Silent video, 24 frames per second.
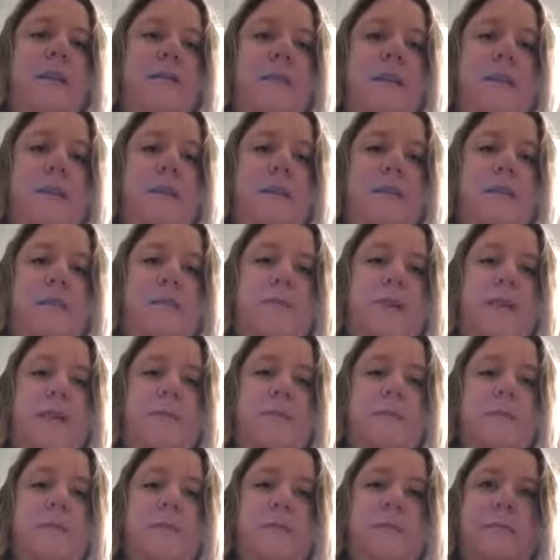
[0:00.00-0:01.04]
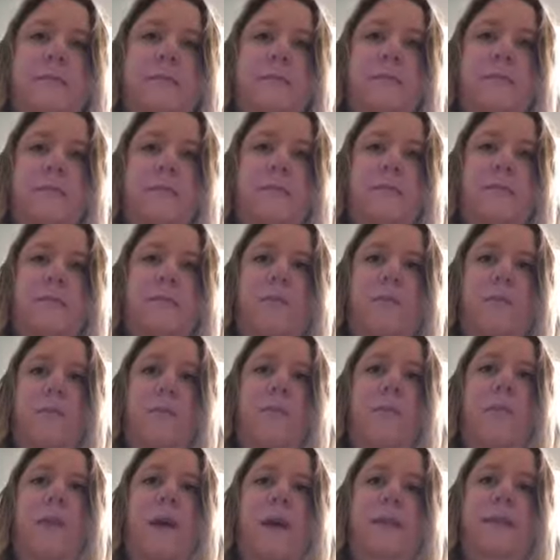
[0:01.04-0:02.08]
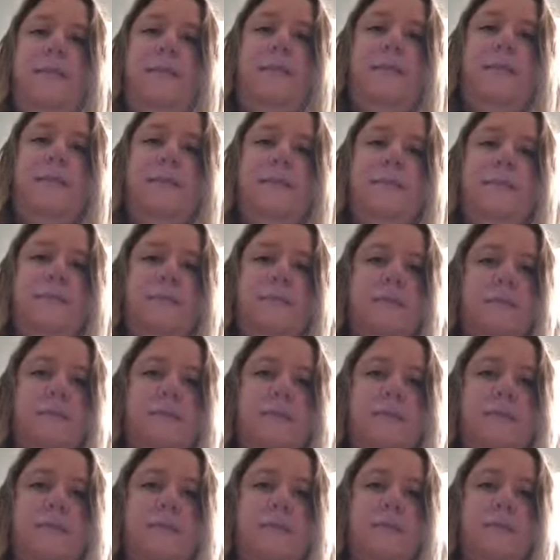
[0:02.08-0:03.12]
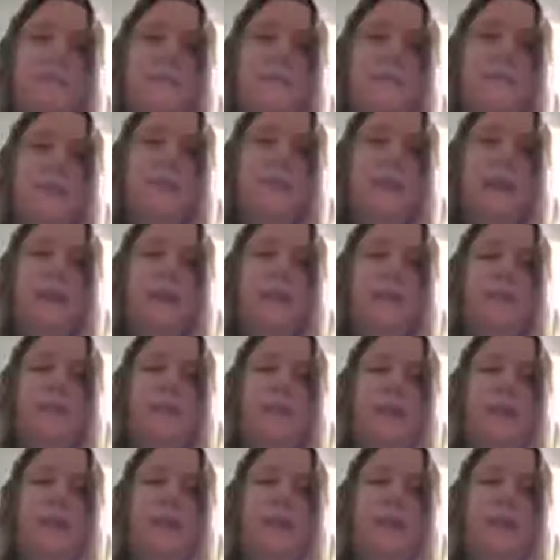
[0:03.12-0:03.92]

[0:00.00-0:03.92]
It varies from what that looks